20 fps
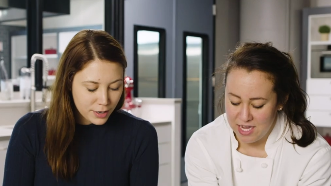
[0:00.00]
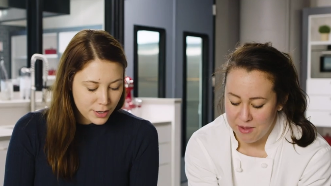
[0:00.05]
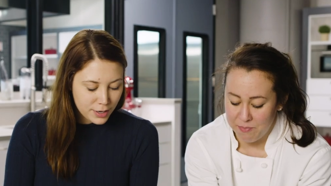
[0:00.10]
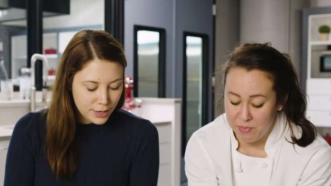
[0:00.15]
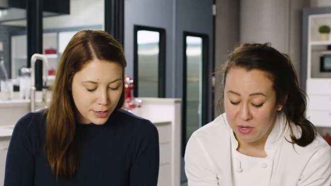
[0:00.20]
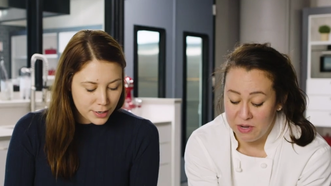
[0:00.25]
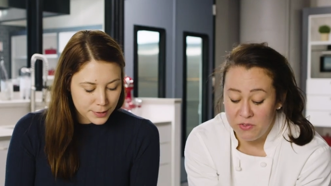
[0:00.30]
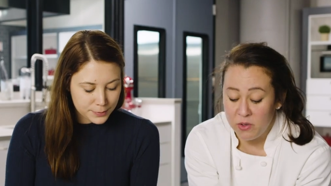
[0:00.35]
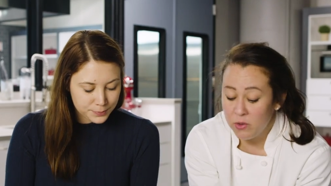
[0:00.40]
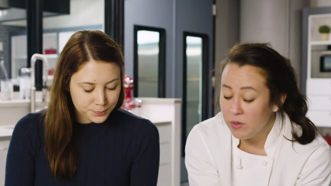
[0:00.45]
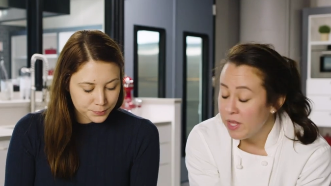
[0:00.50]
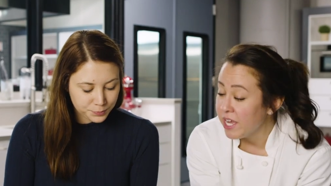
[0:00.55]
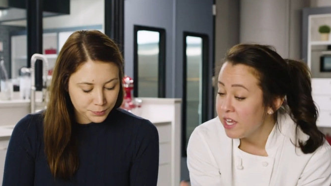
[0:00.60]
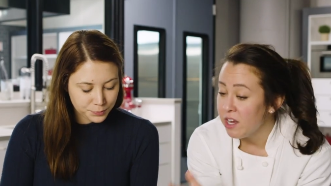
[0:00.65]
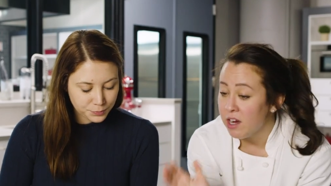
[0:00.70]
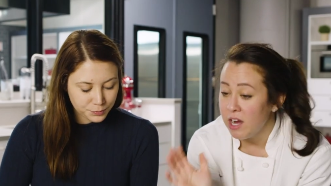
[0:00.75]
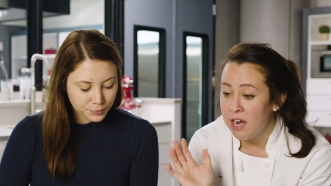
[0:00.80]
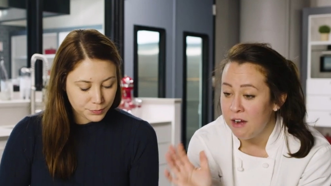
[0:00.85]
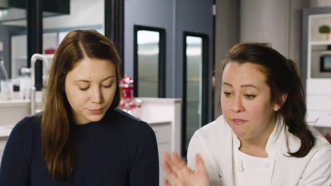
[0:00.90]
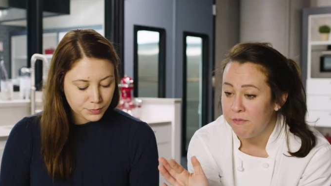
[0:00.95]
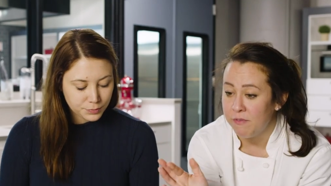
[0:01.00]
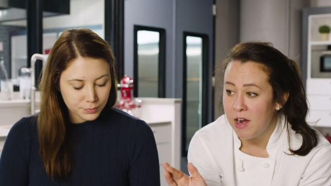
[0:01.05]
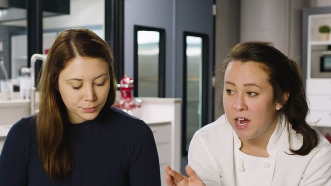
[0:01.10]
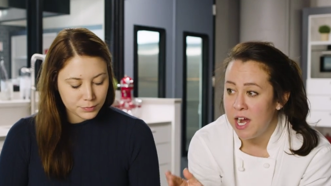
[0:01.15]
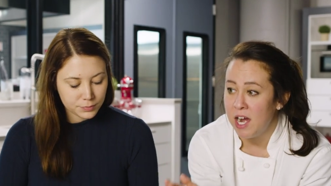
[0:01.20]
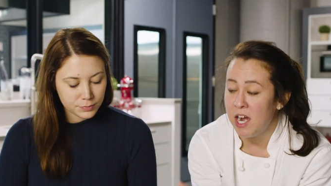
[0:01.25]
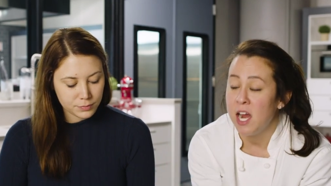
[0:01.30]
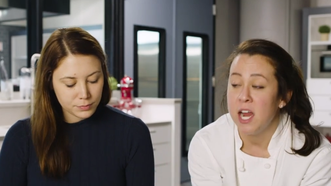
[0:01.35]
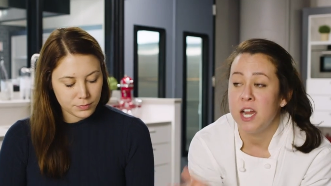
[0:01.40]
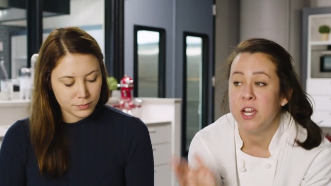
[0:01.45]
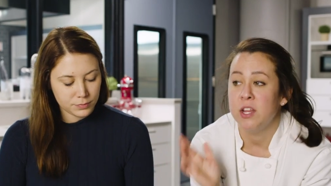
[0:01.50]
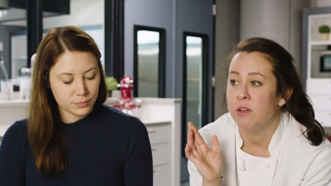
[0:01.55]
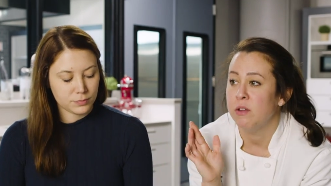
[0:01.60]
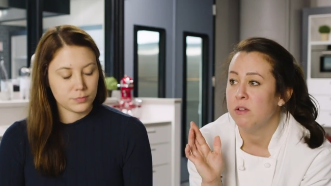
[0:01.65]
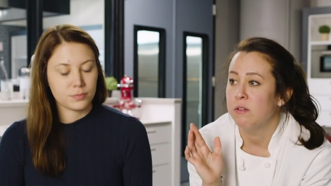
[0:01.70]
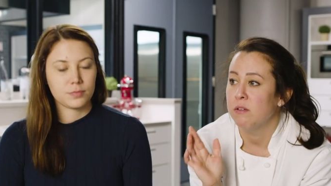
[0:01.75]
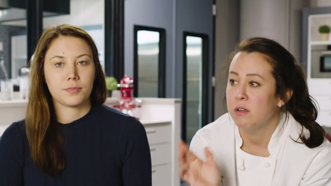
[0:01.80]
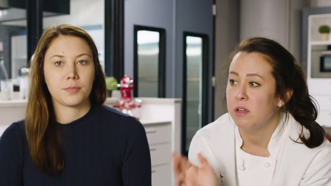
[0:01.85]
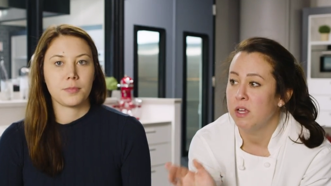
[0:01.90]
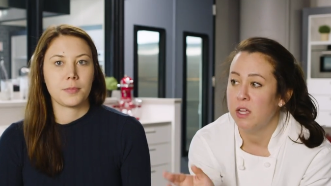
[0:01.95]
Speaker 1: Yeah, but if you like your air fryer and
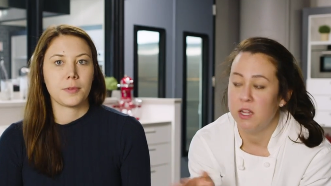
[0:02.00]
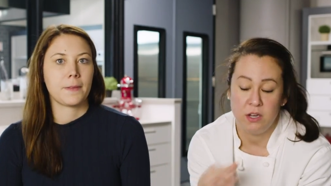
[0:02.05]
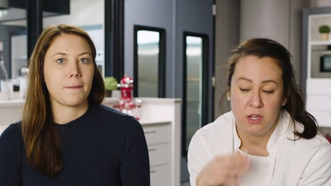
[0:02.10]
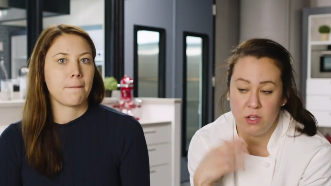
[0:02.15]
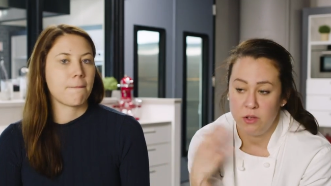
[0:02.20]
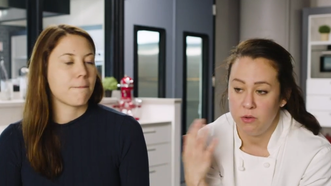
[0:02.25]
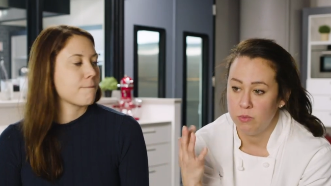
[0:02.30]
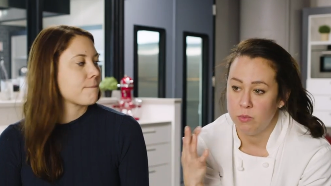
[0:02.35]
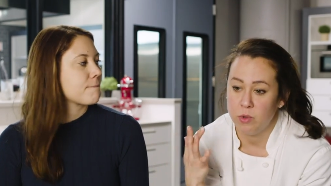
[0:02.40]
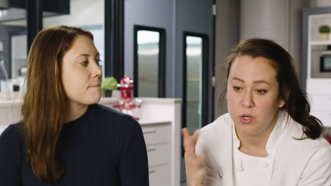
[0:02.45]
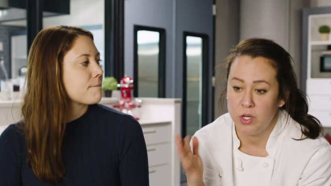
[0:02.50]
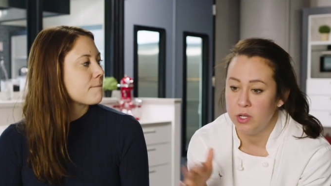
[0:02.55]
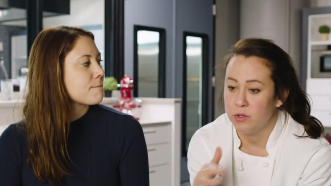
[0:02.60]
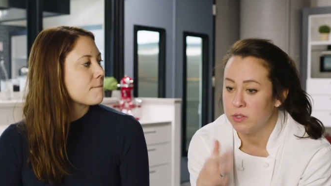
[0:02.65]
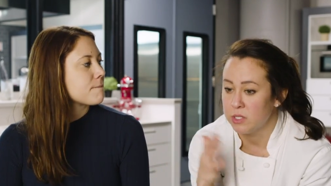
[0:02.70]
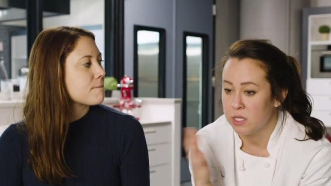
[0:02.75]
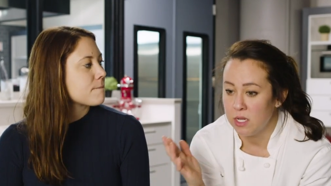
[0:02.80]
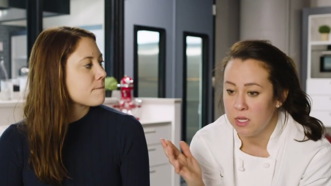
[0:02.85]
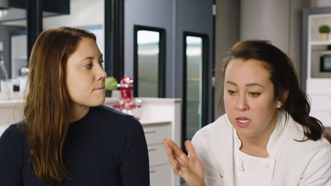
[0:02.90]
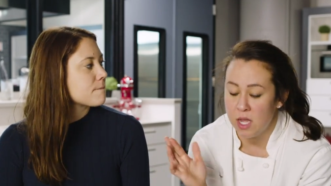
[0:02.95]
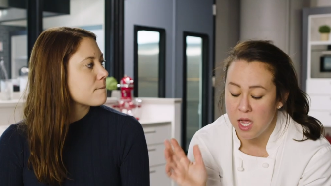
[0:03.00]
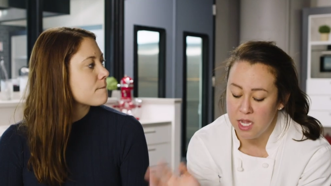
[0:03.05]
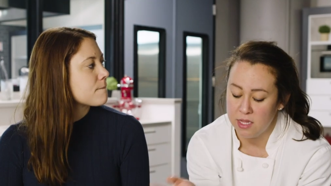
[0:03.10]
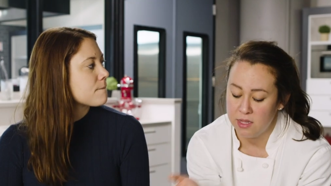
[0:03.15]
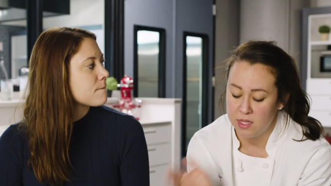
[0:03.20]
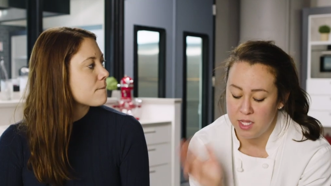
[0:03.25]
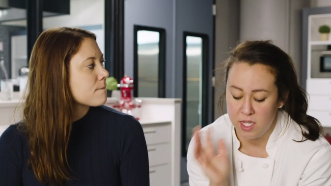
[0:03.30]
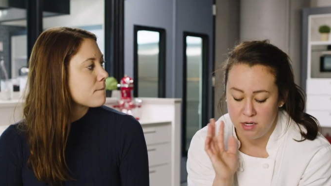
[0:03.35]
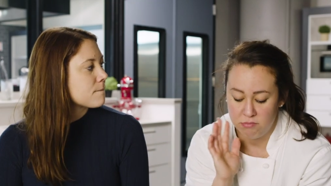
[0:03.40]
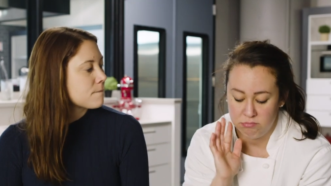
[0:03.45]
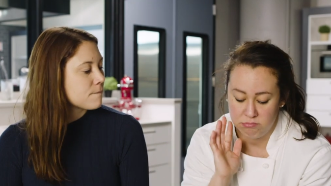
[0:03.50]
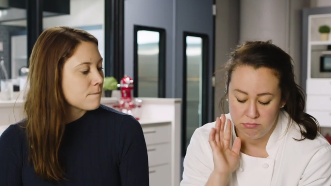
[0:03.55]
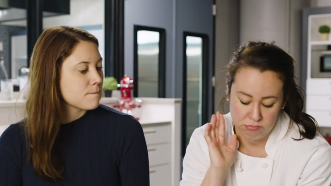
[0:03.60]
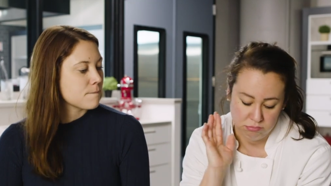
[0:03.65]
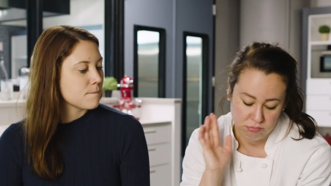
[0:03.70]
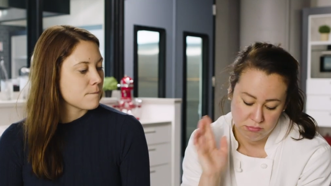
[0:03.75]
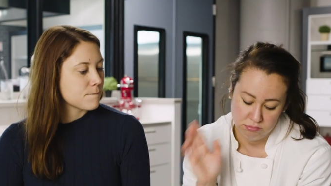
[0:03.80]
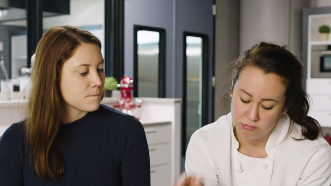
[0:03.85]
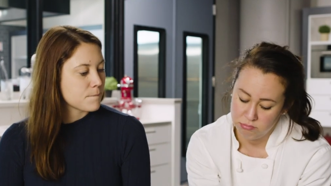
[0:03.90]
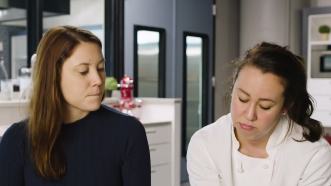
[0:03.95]
you would use it a lot, then
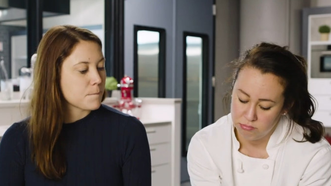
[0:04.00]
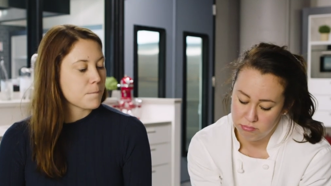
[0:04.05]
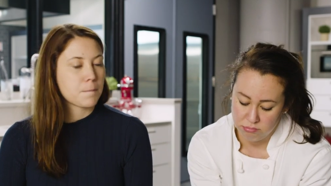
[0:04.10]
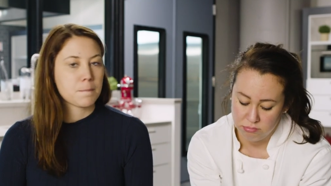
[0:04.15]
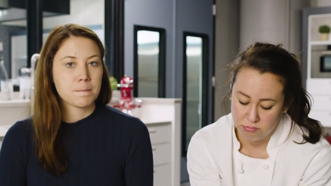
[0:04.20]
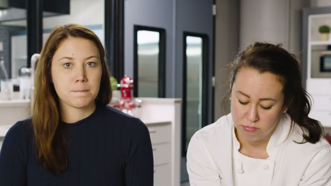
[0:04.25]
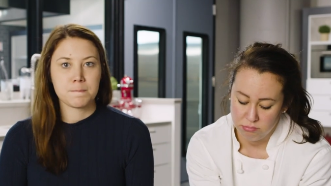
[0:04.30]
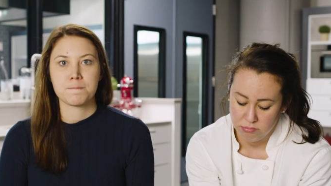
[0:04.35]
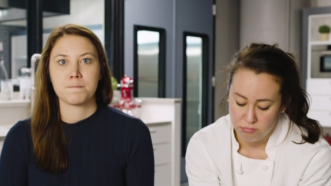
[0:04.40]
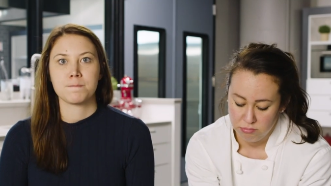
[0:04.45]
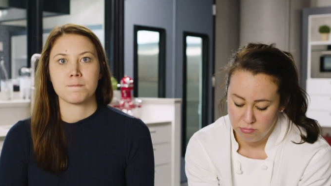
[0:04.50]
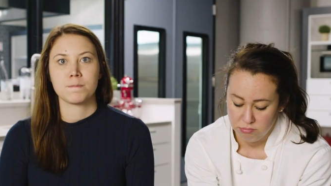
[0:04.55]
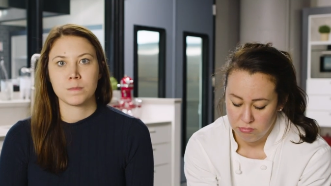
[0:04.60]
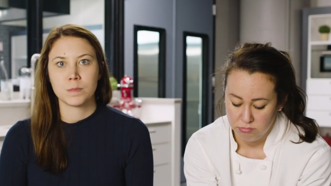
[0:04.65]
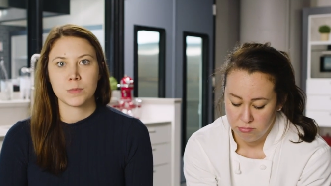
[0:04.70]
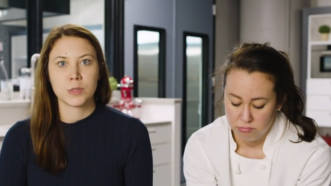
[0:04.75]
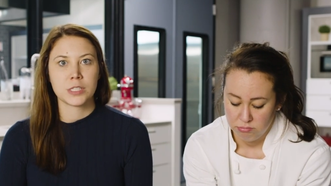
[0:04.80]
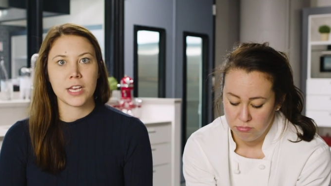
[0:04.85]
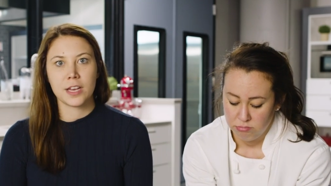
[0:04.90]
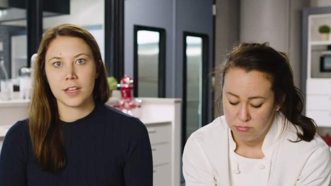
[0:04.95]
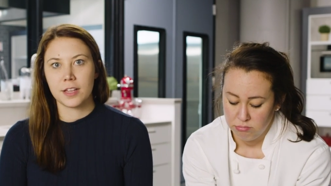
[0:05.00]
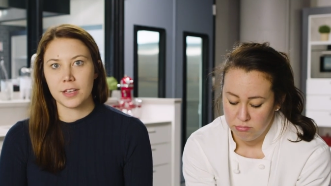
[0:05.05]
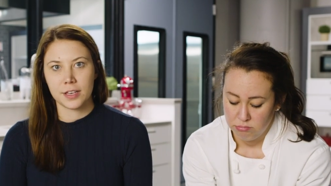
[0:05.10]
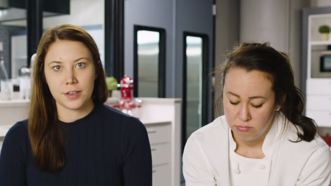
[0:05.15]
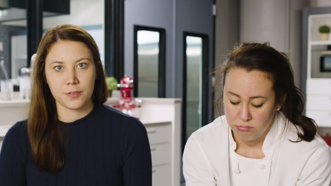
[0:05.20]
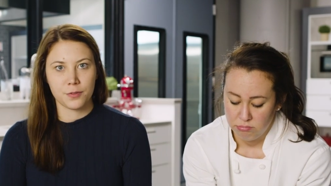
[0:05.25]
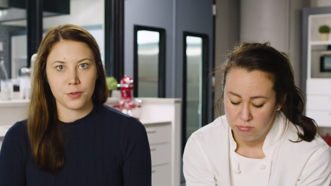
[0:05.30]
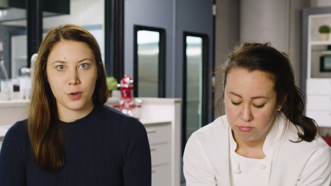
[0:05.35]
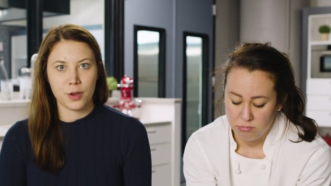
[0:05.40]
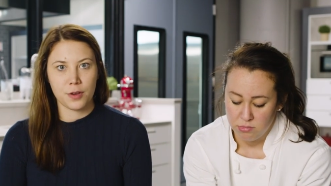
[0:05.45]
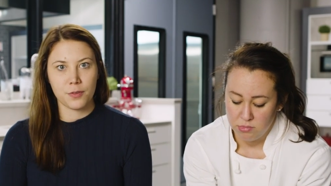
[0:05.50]
Speaker 2: yeah, like if you